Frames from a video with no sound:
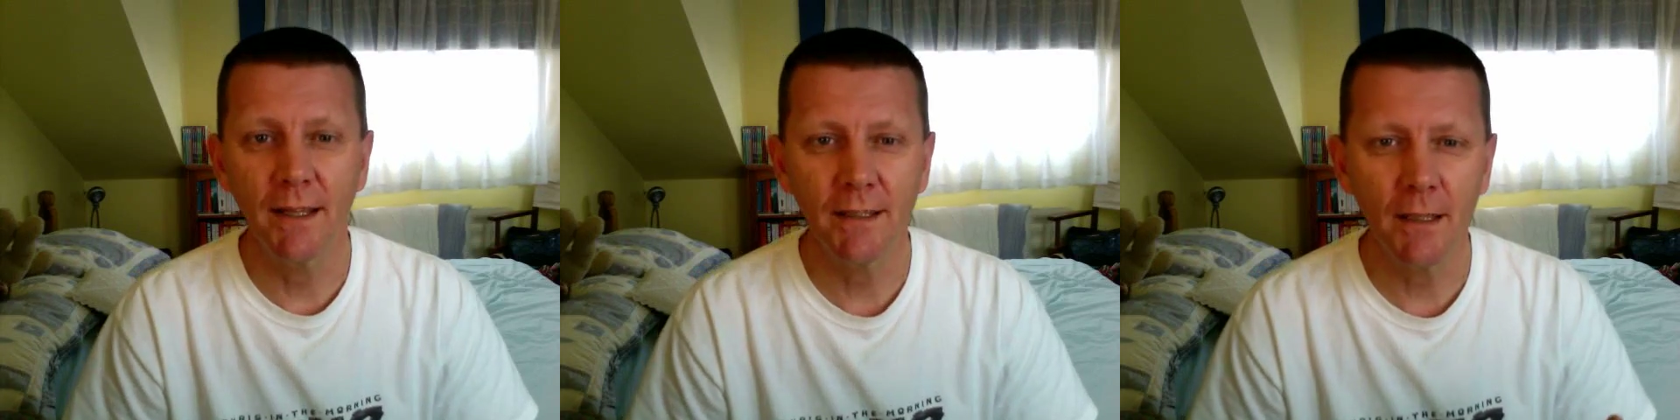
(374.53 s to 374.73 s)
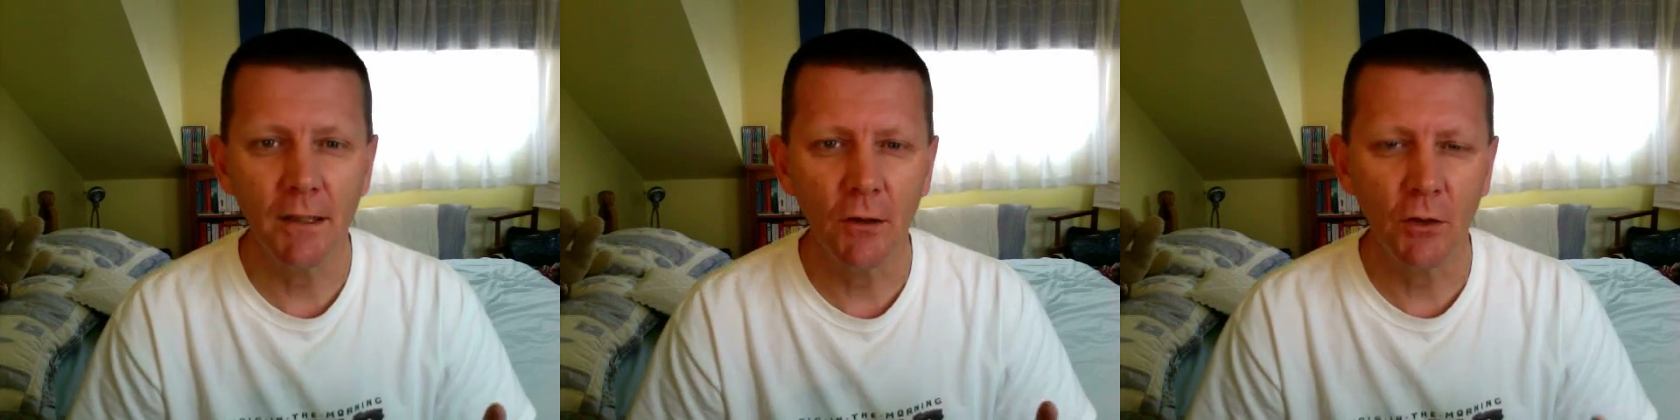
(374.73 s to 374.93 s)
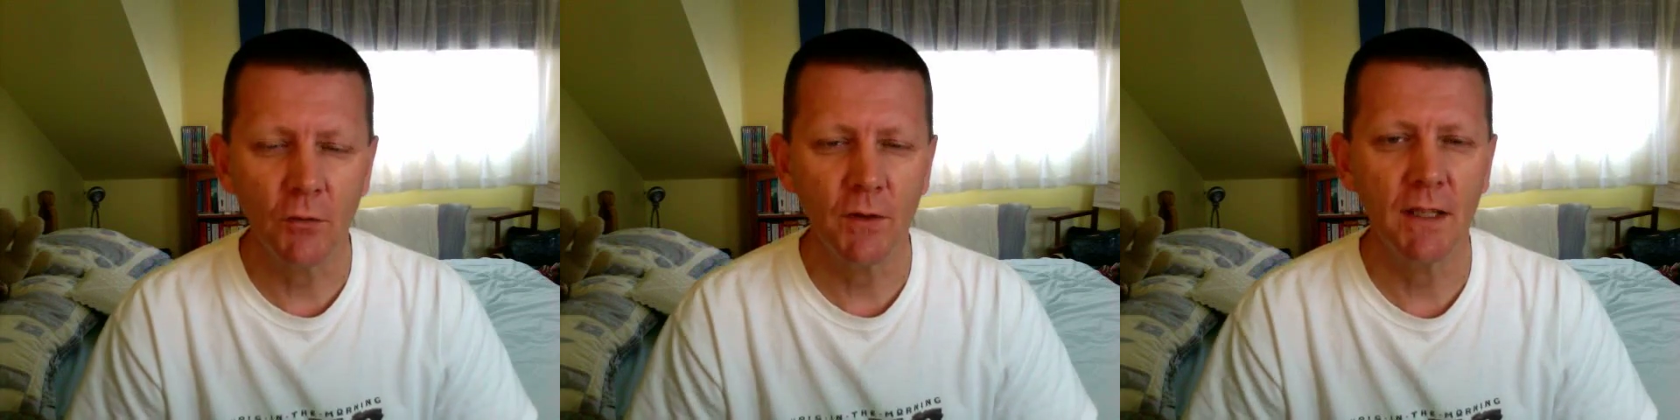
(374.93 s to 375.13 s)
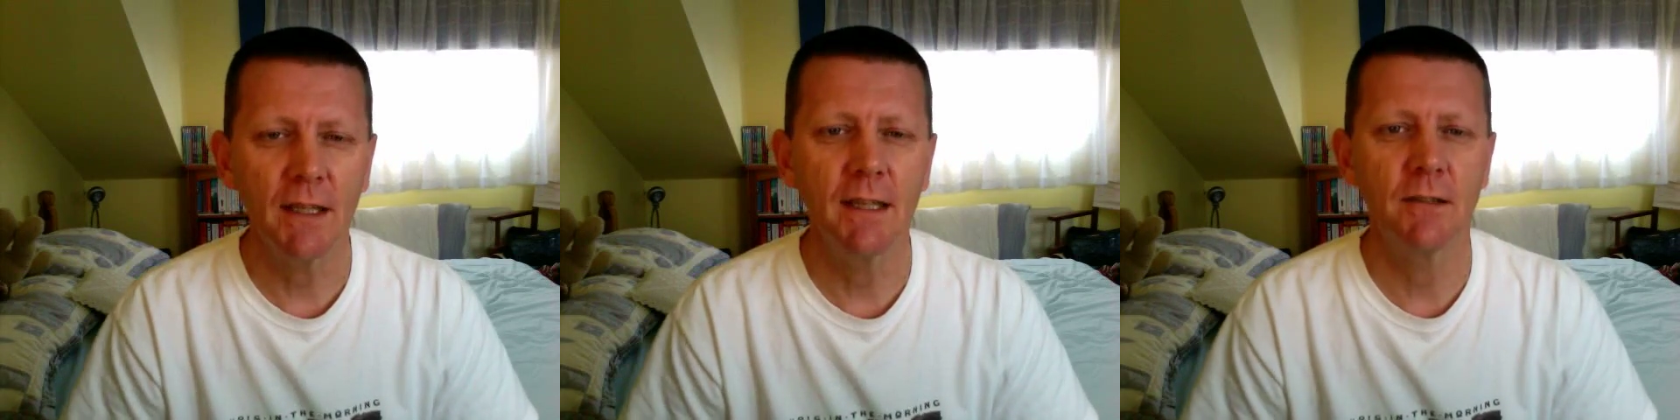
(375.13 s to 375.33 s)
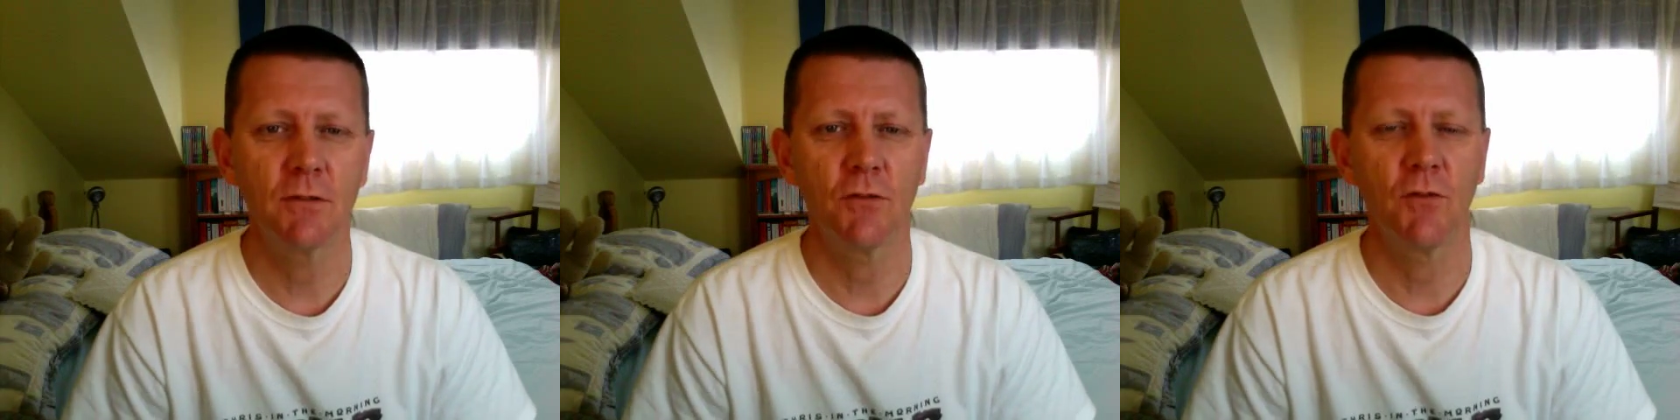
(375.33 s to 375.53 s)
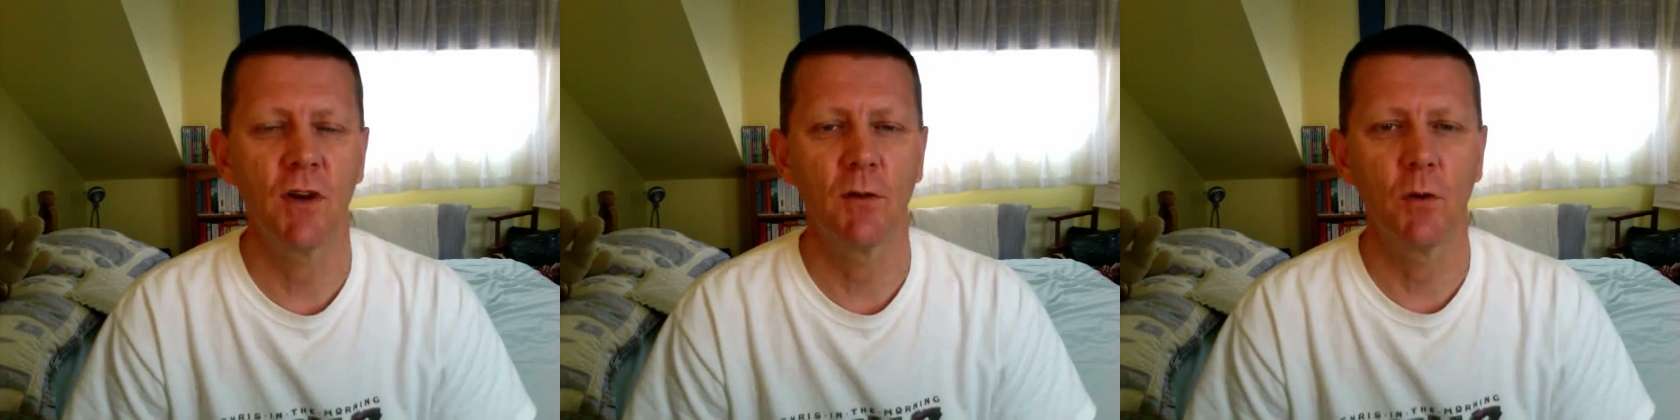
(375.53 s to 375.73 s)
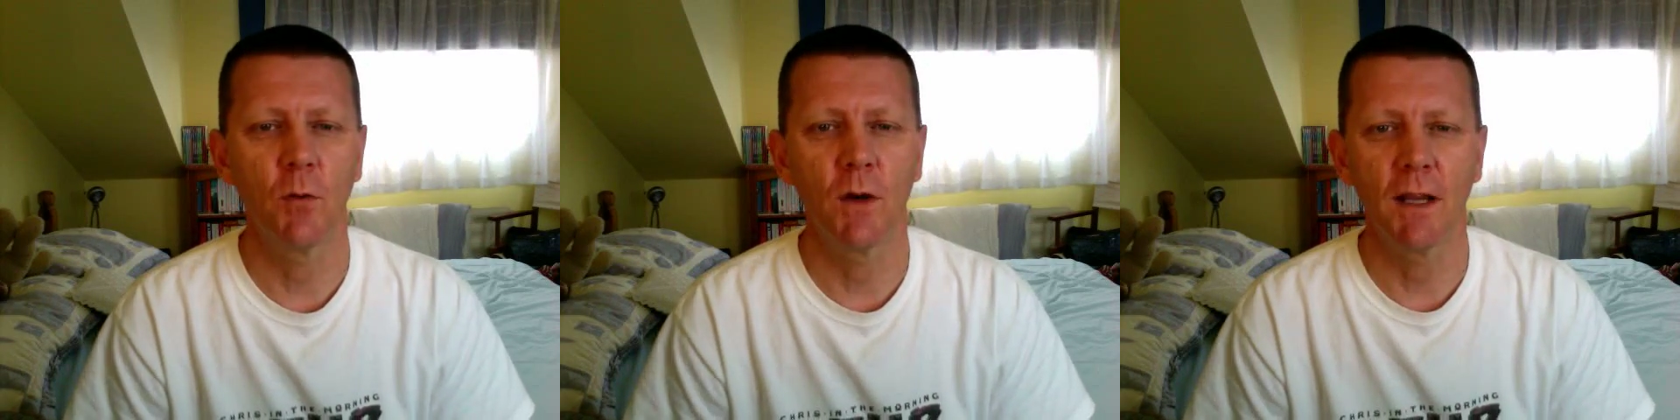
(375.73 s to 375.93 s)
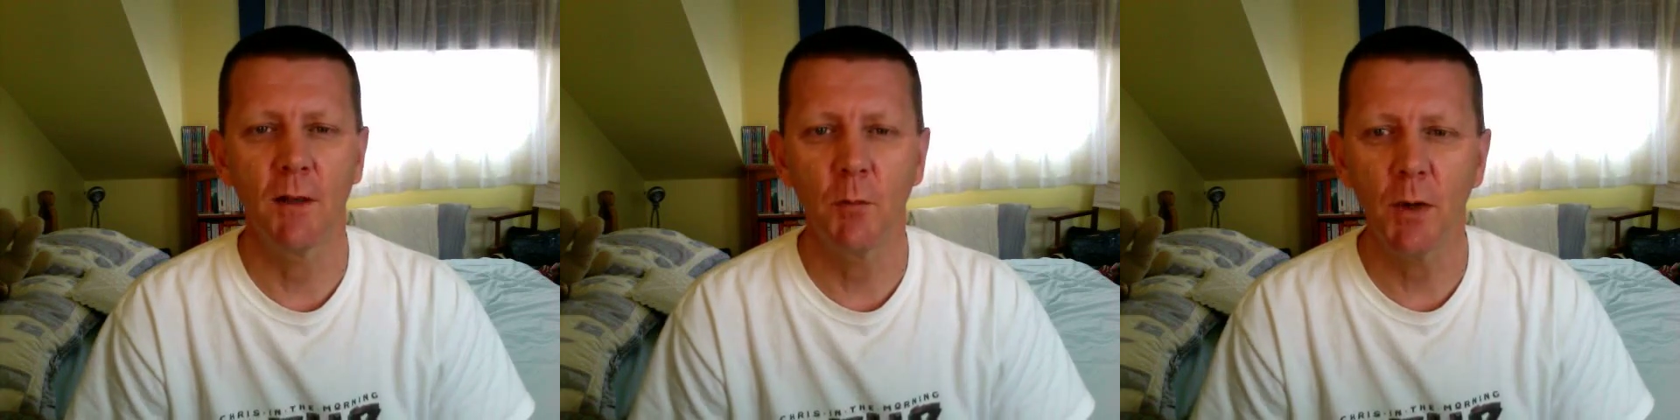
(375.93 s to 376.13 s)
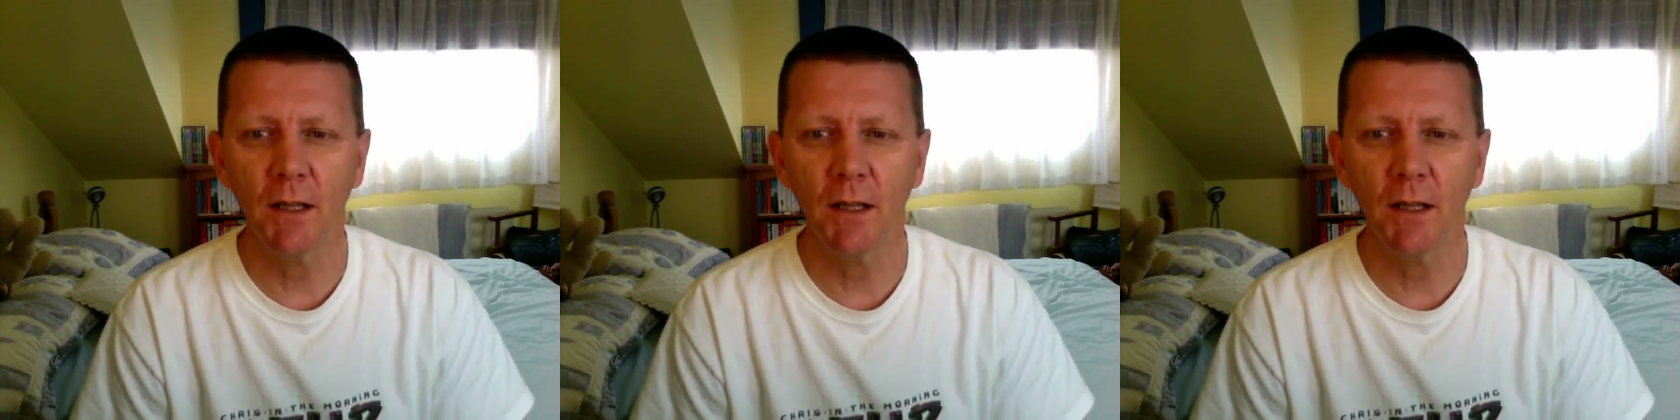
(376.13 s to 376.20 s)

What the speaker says: and a lot of it is throwaway,